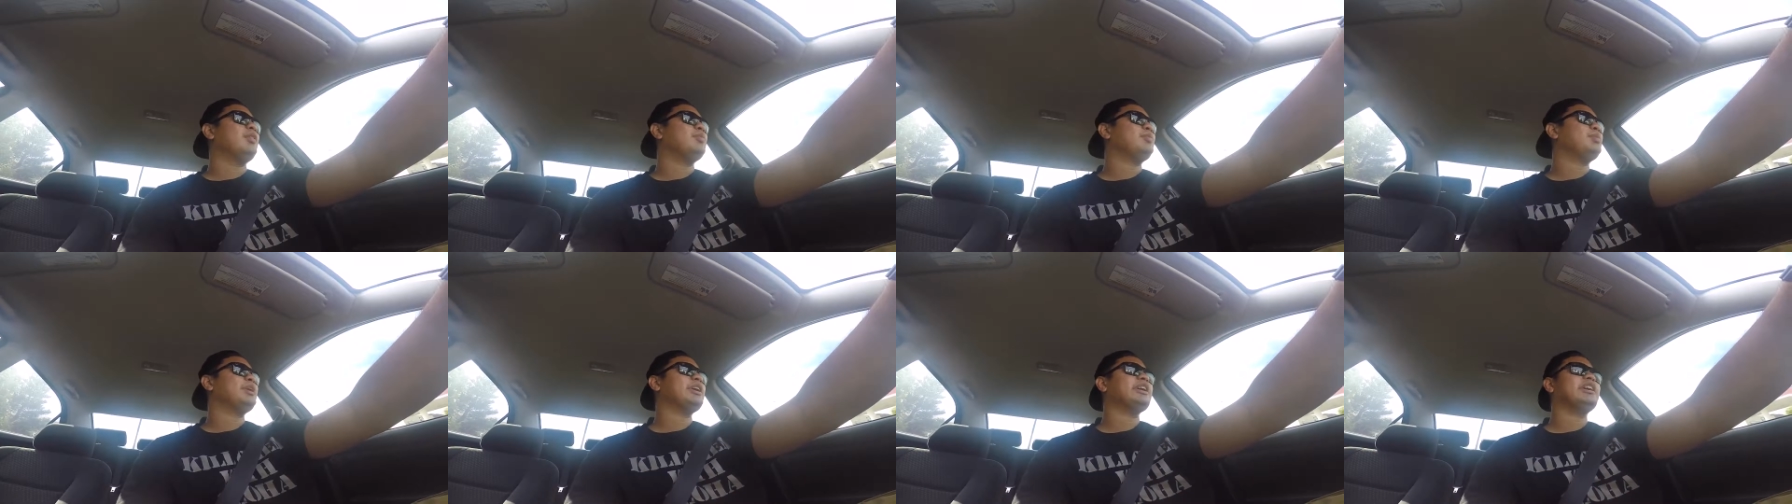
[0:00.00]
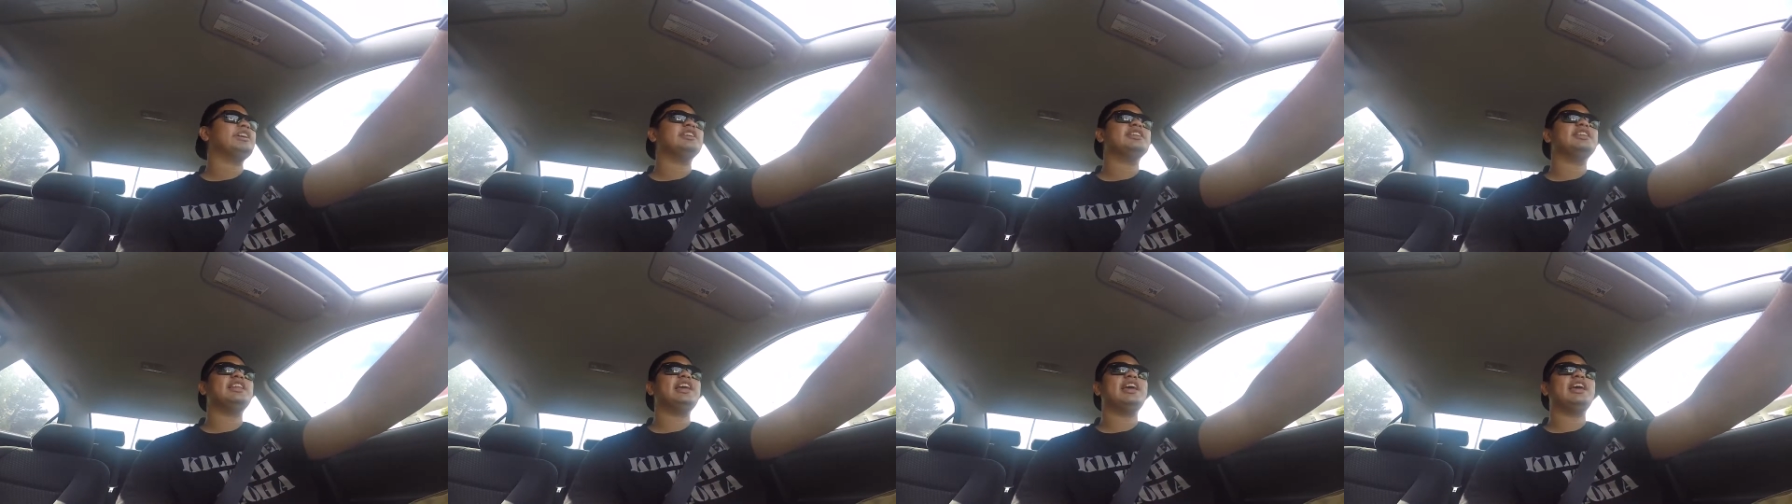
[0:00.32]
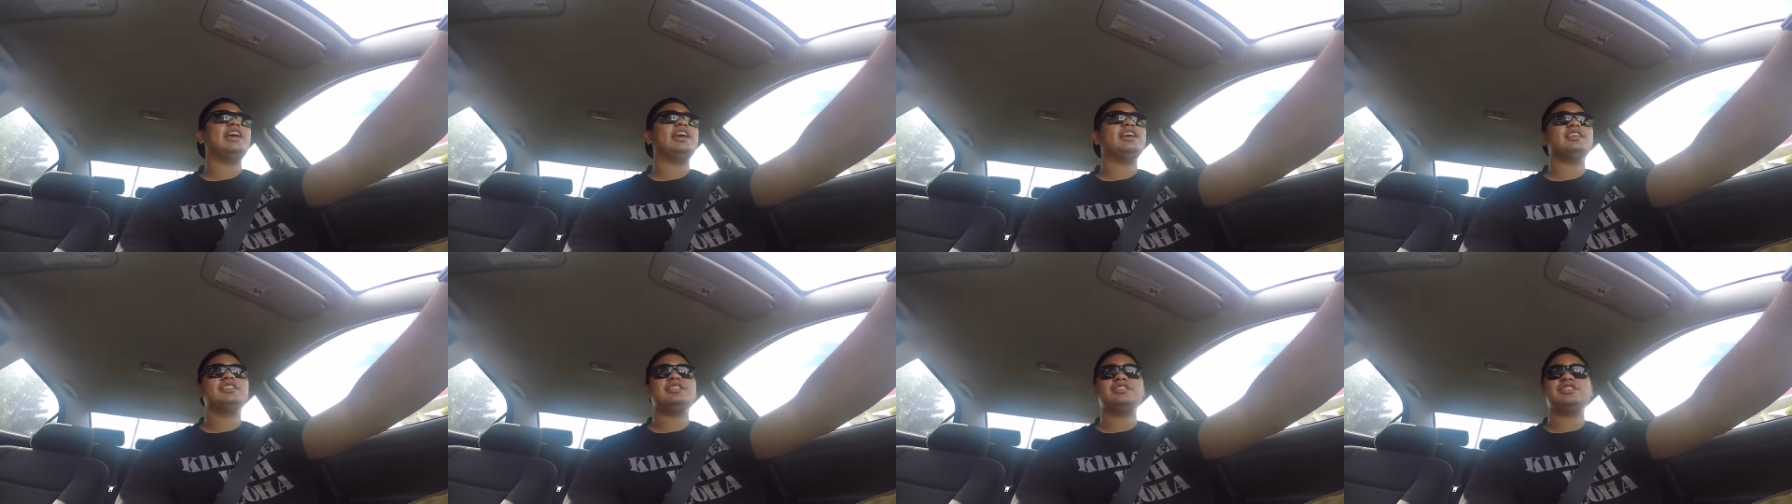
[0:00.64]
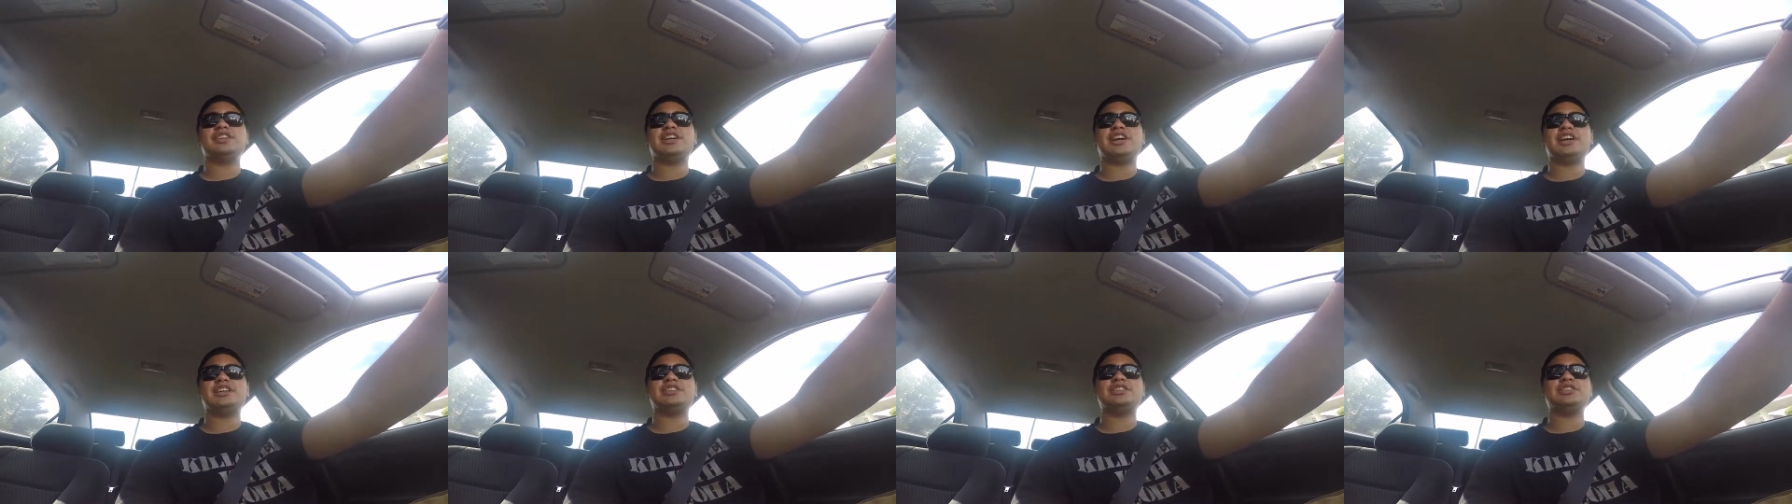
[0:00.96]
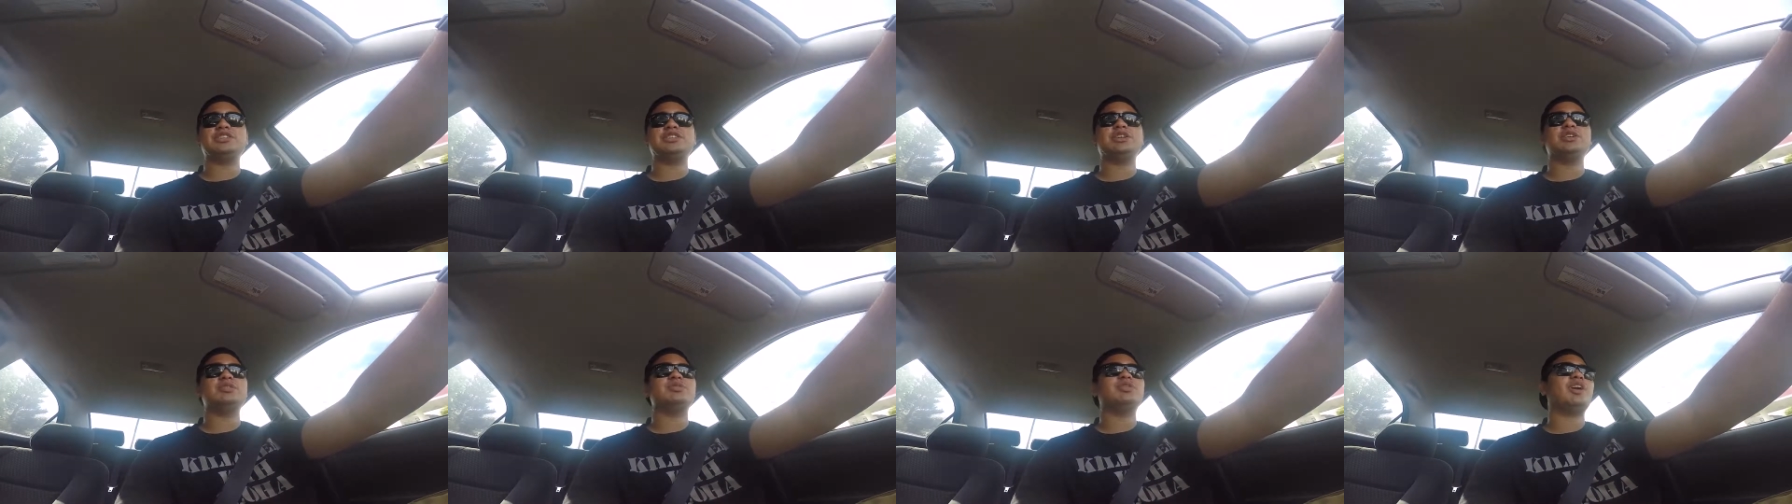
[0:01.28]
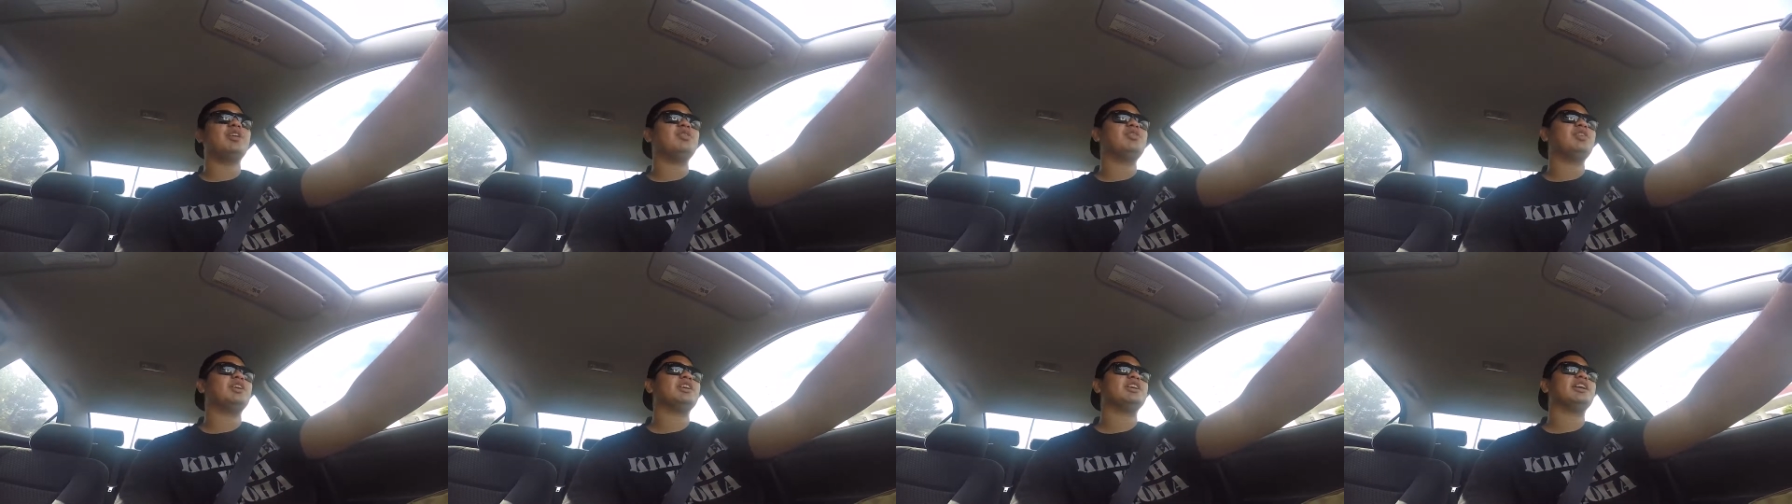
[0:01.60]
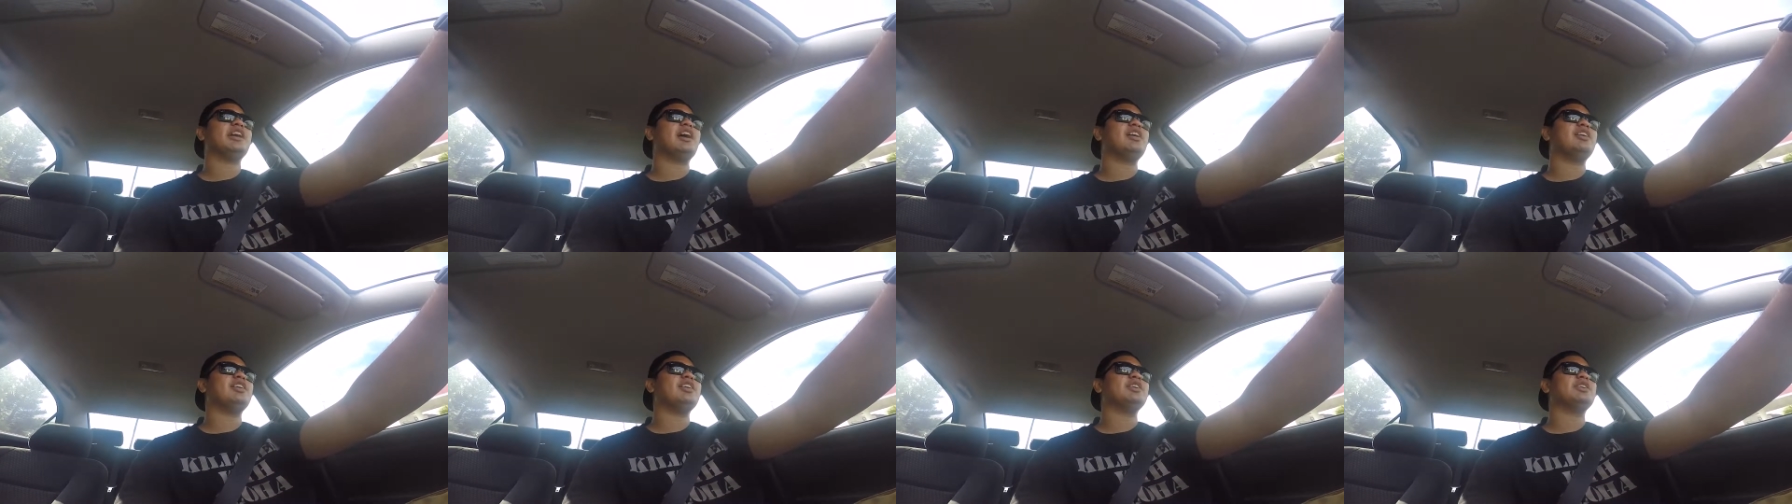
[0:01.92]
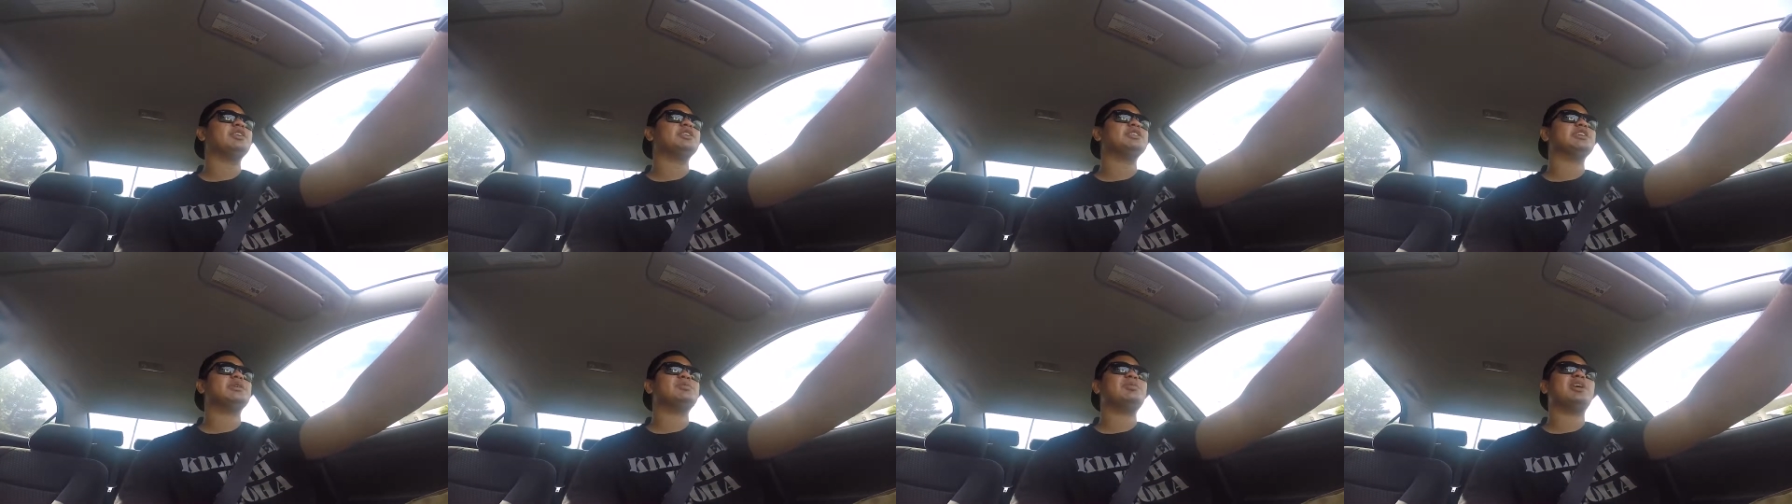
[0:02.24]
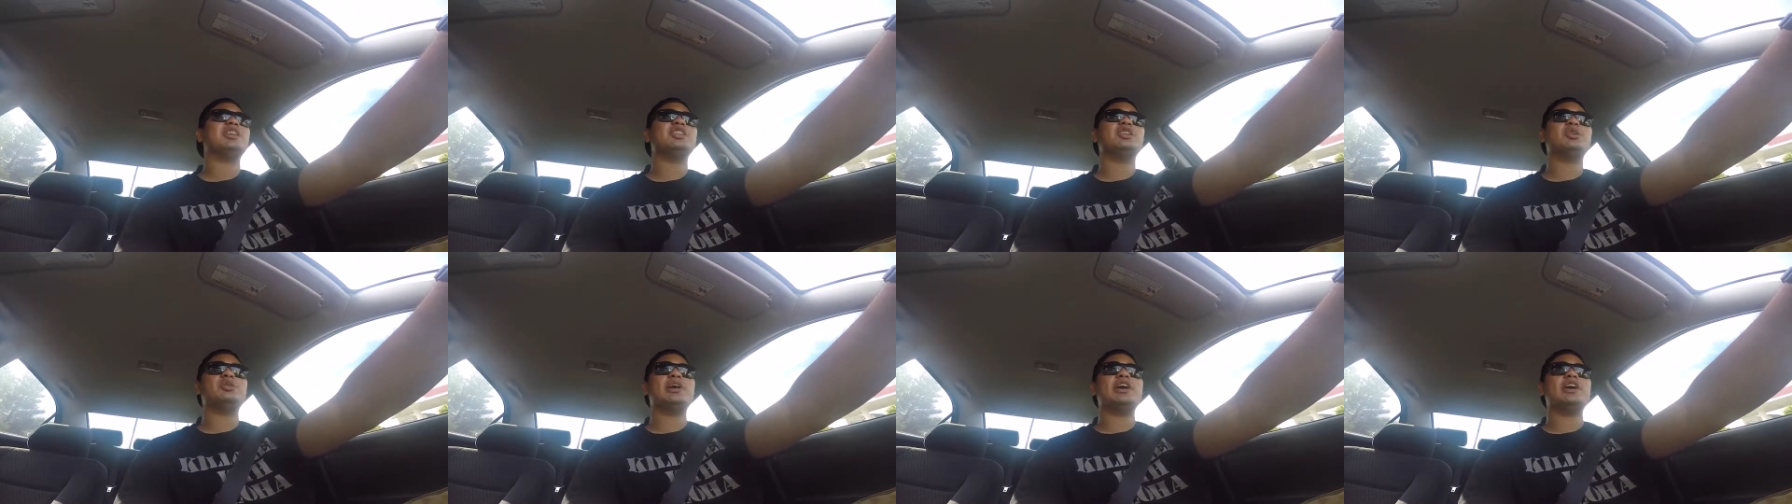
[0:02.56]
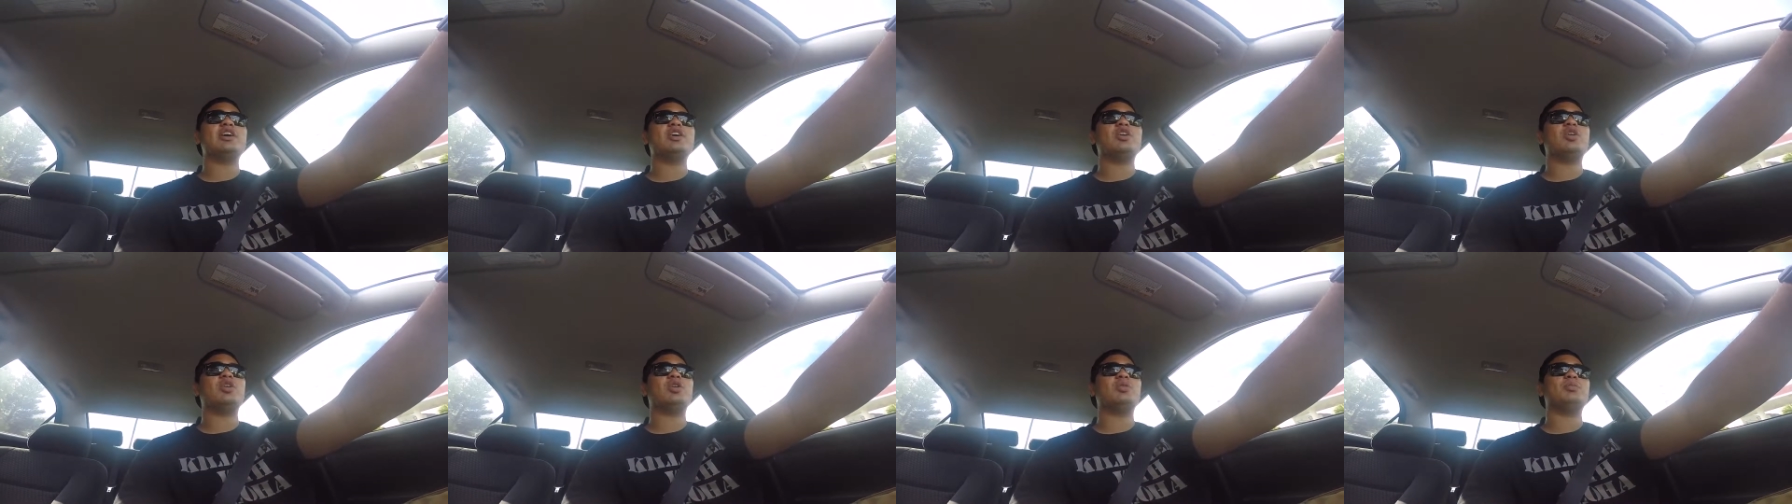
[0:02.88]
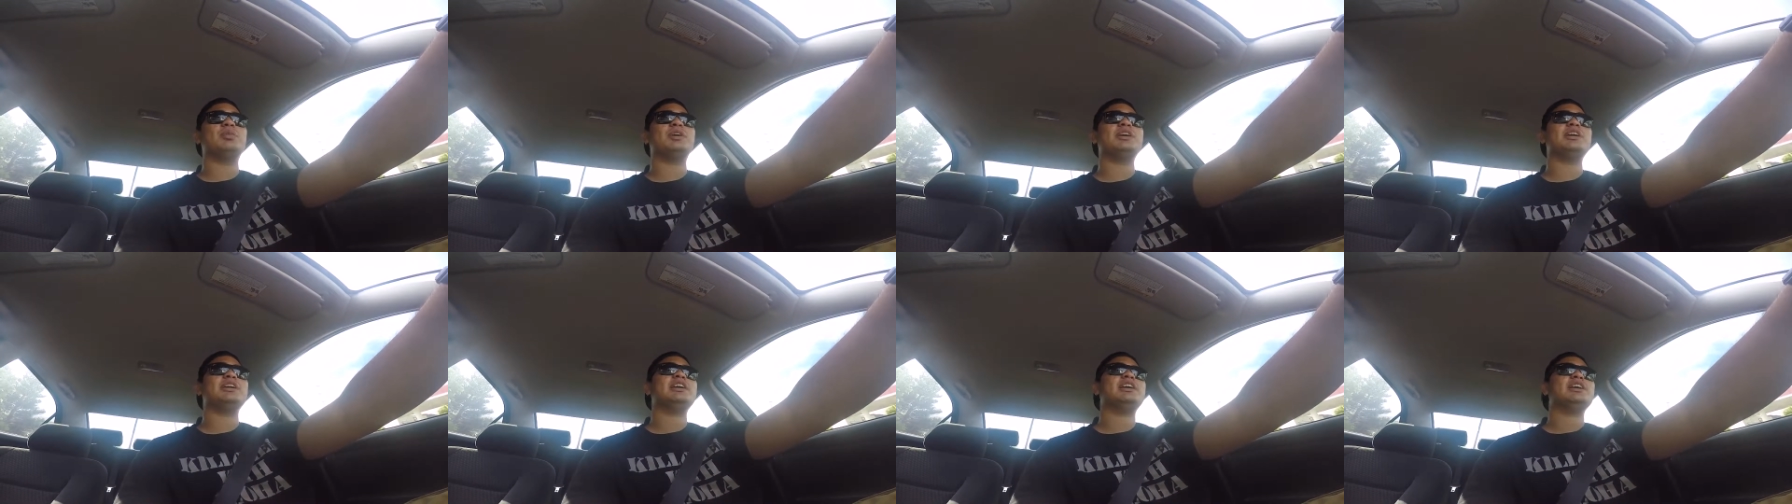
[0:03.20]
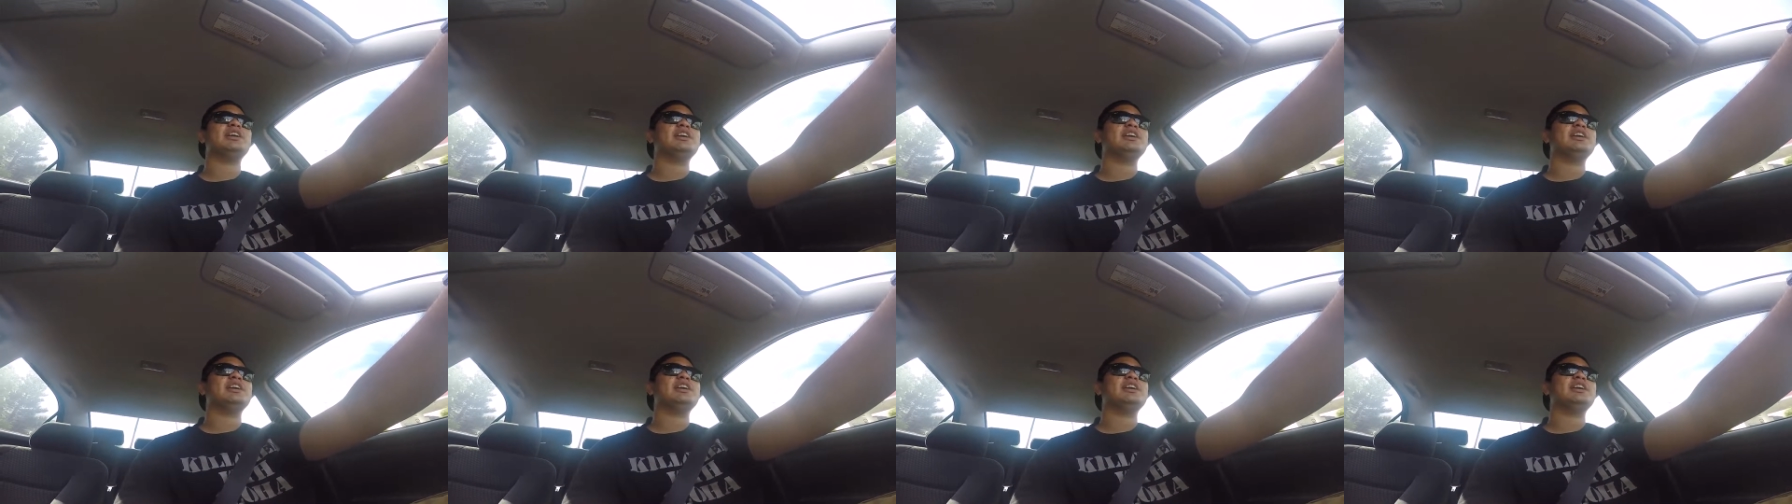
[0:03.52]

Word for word: Pretty good day. Got to evolve our Gyarados. I'm on the way home.